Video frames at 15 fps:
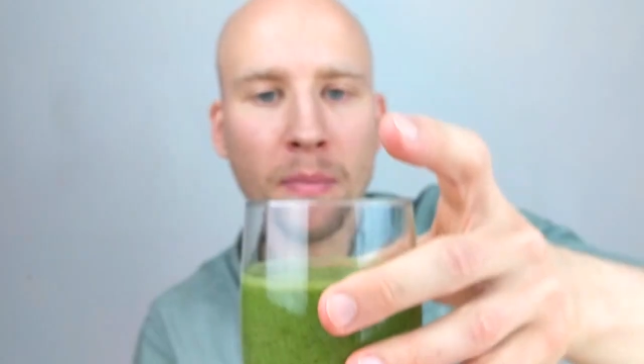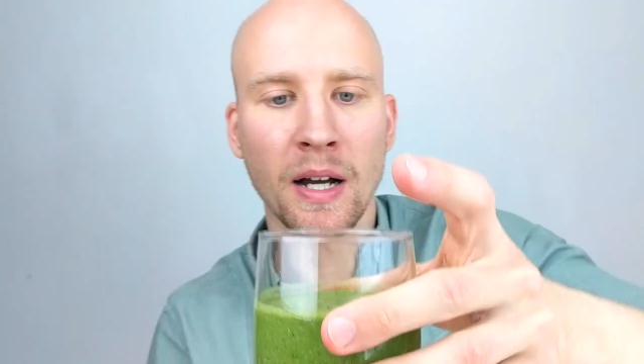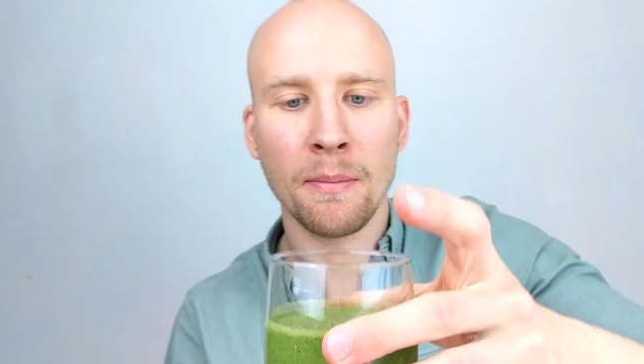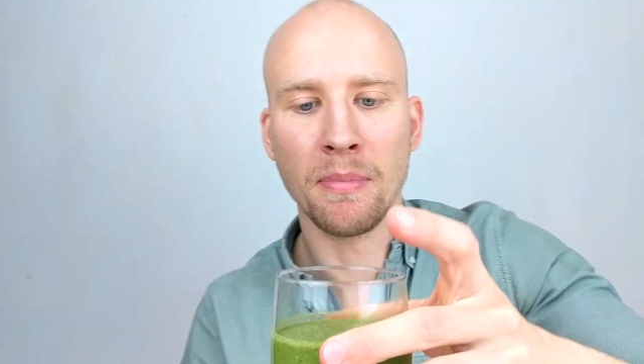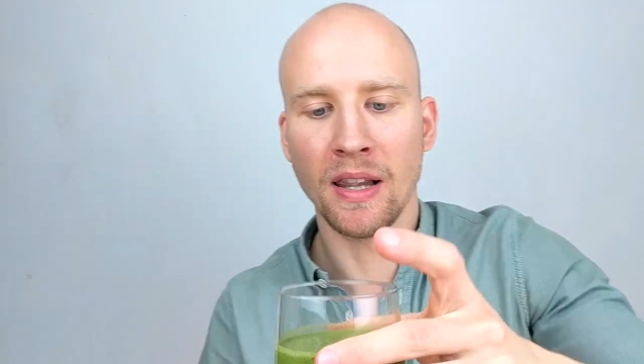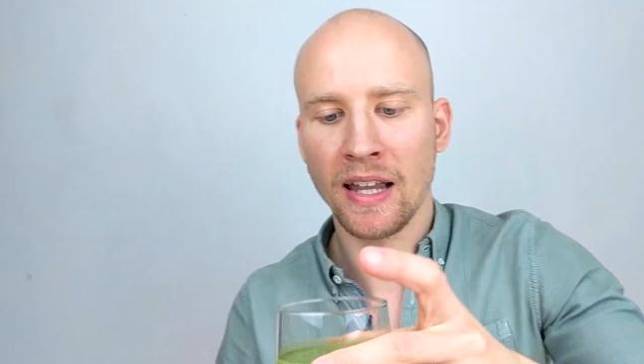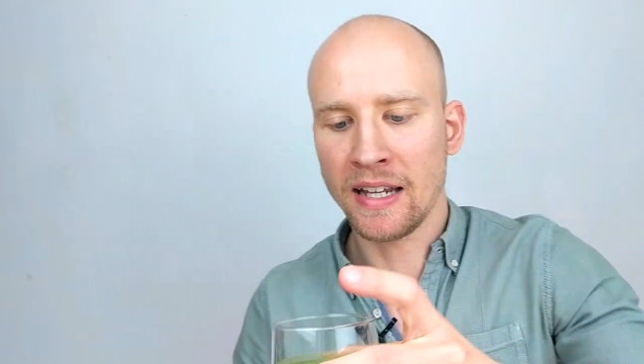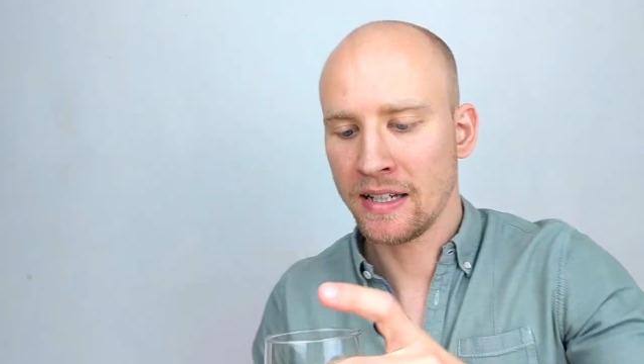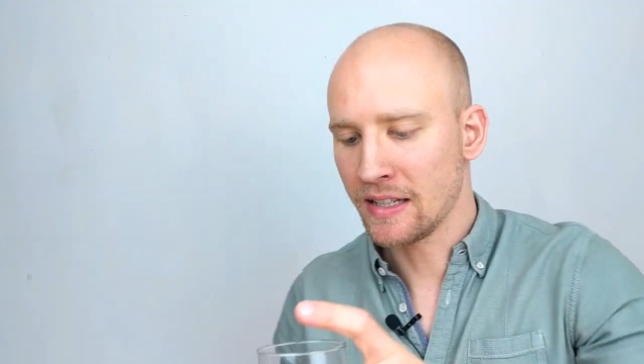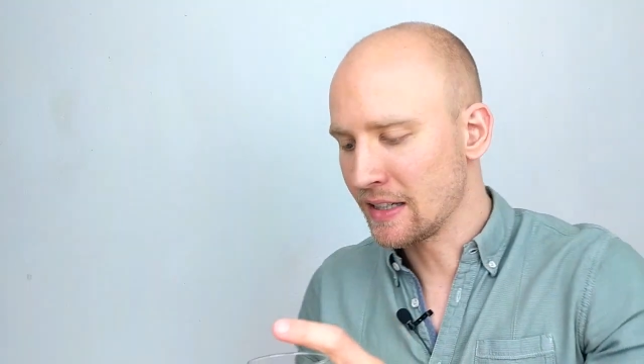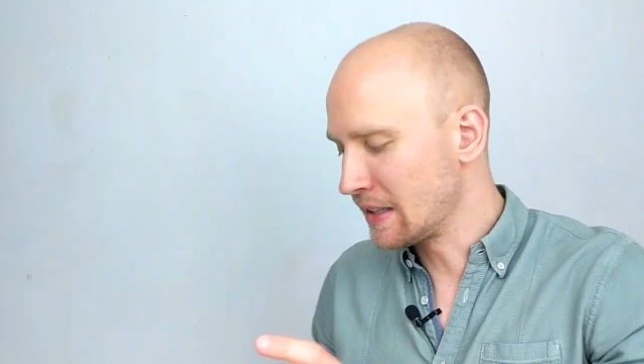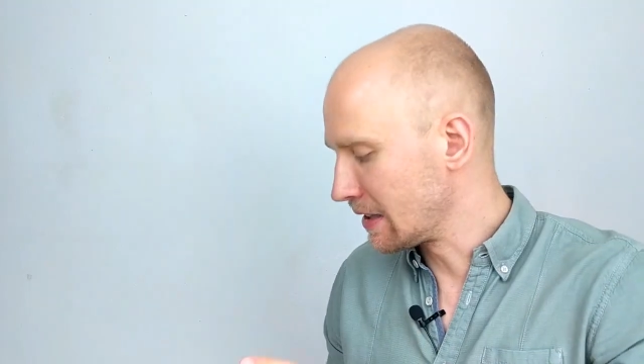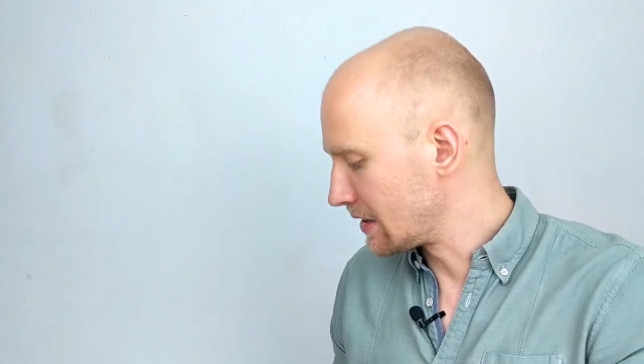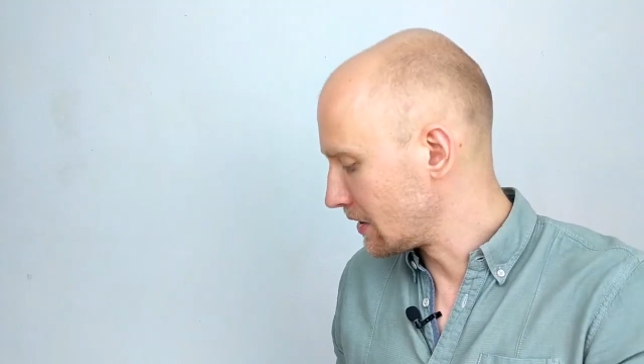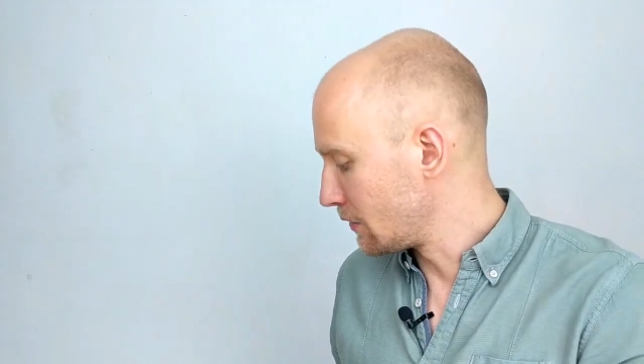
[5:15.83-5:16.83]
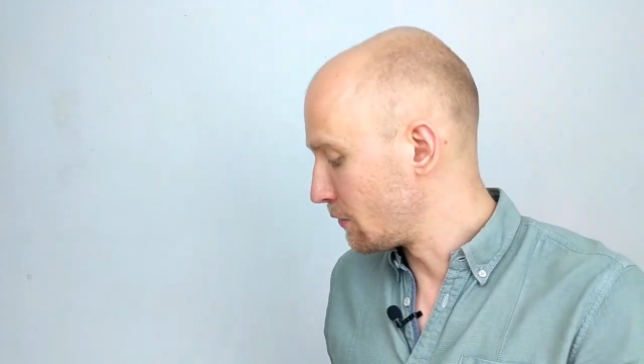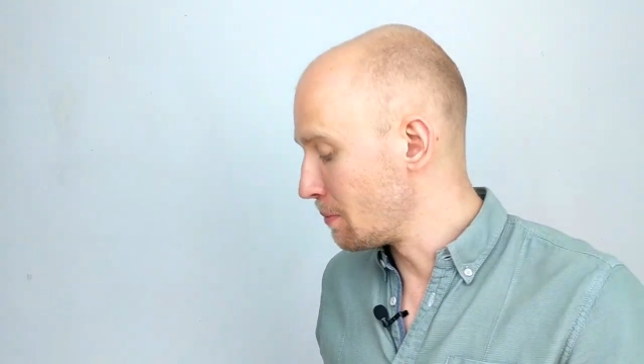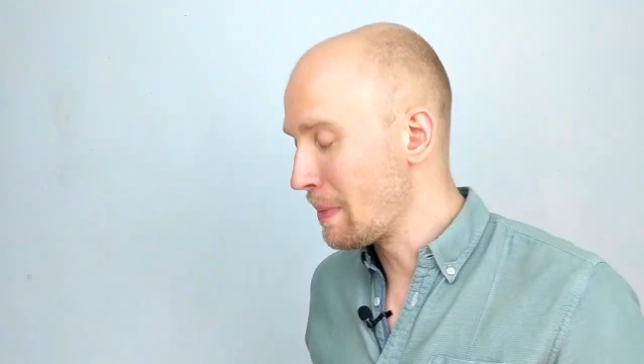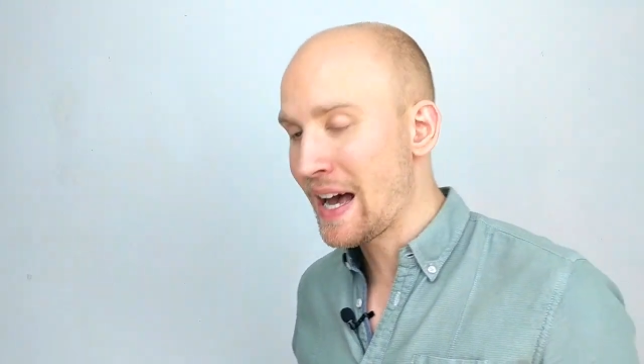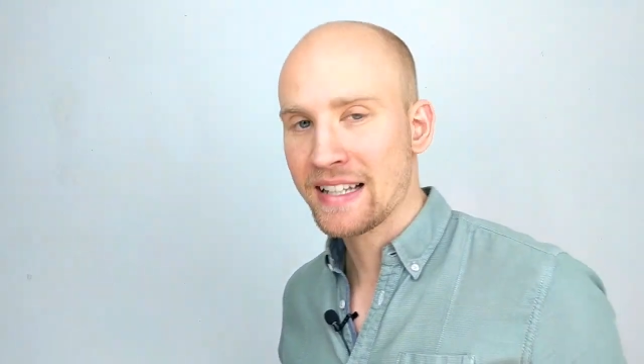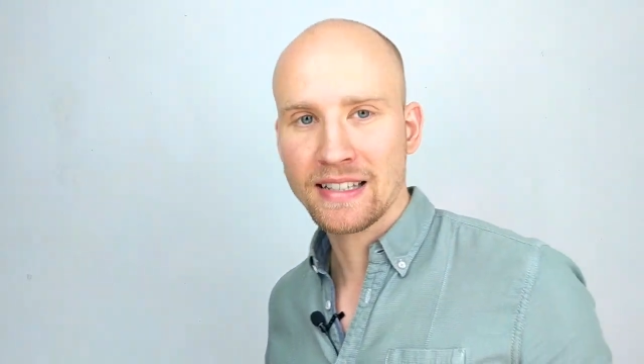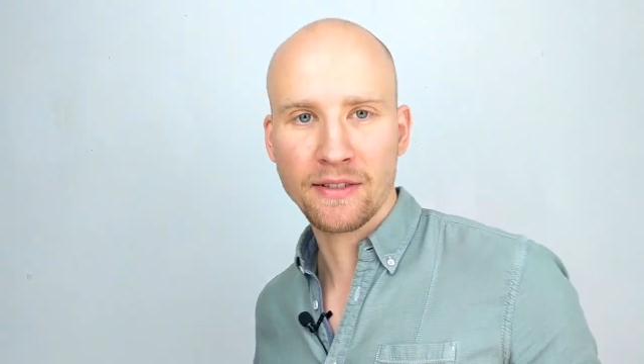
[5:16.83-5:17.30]
by blending it, you've
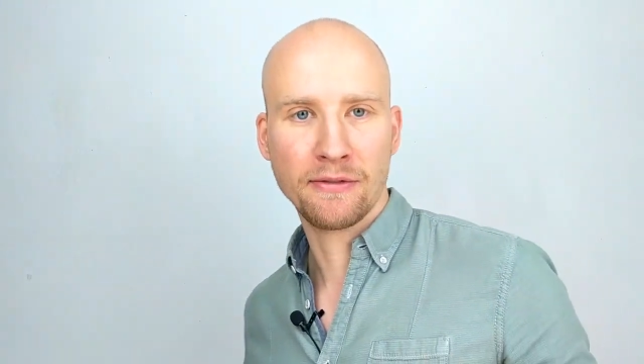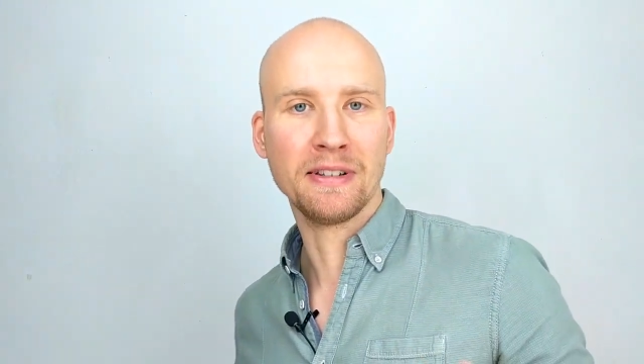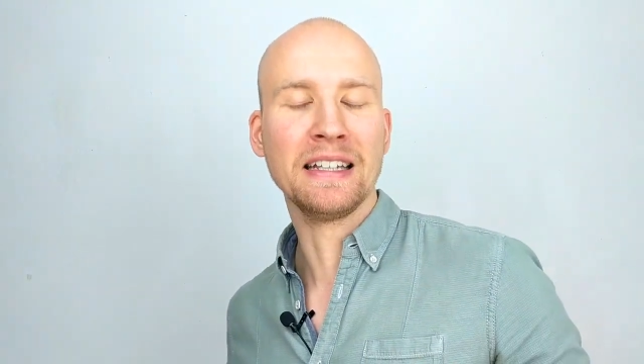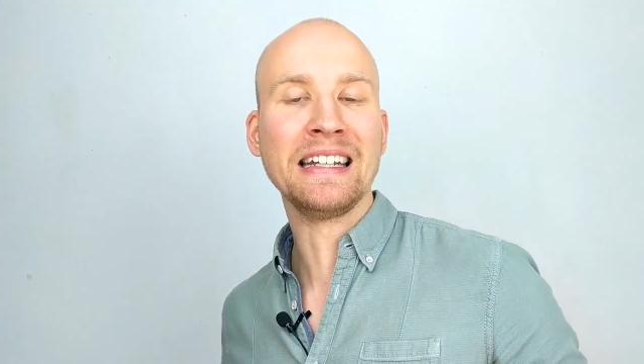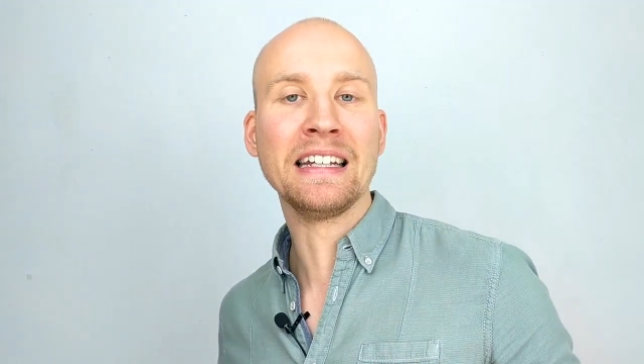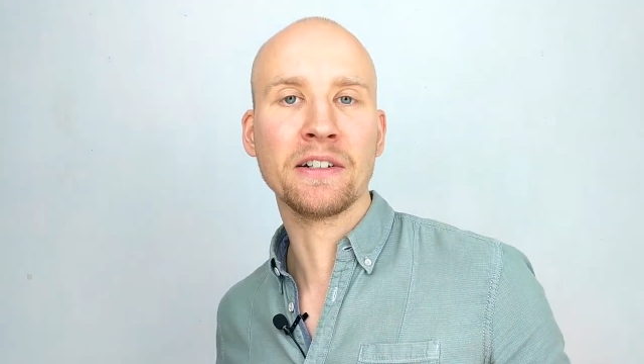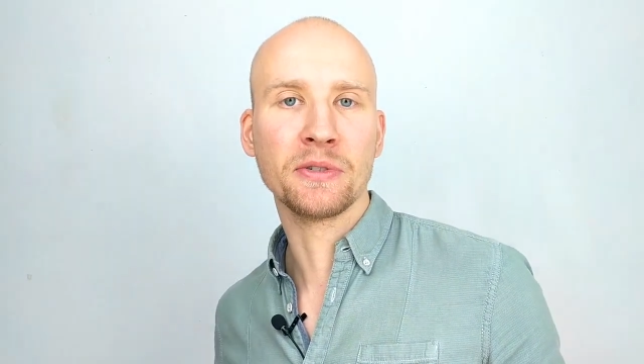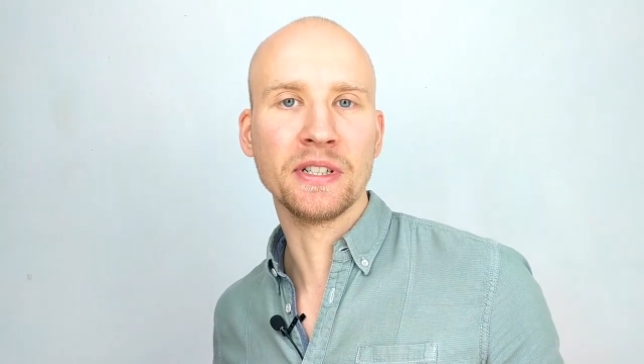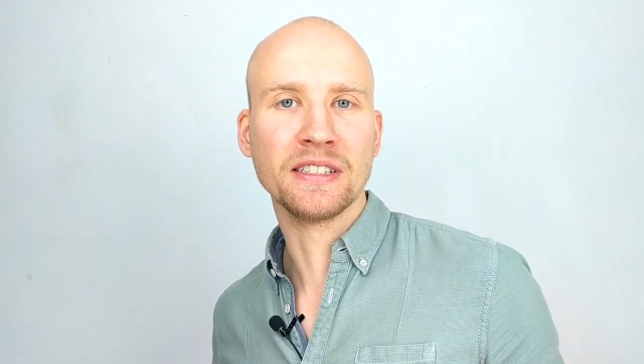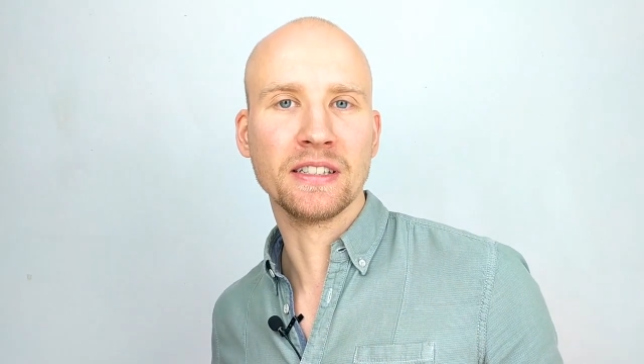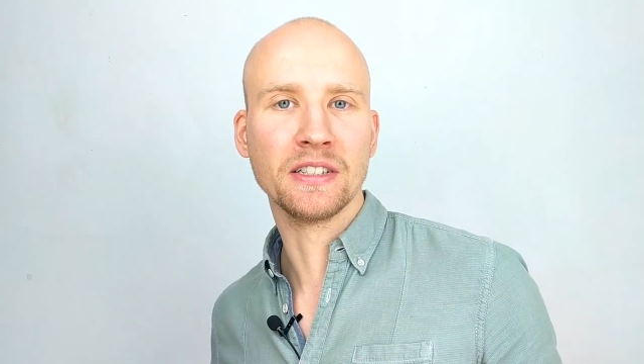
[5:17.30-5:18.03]
massively increased